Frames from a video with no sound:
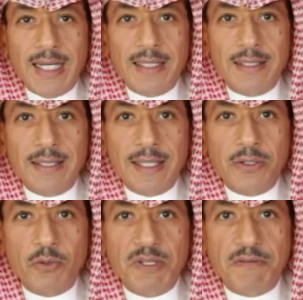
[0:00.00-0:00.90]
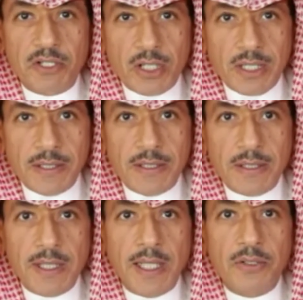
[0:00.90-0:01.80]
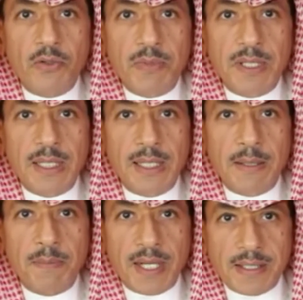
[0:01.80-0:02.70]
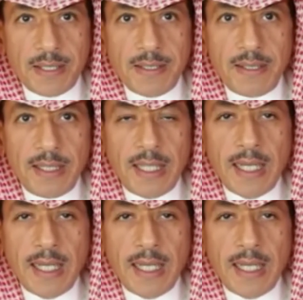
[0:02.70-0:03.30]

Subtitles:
and to be vigilant and to be present.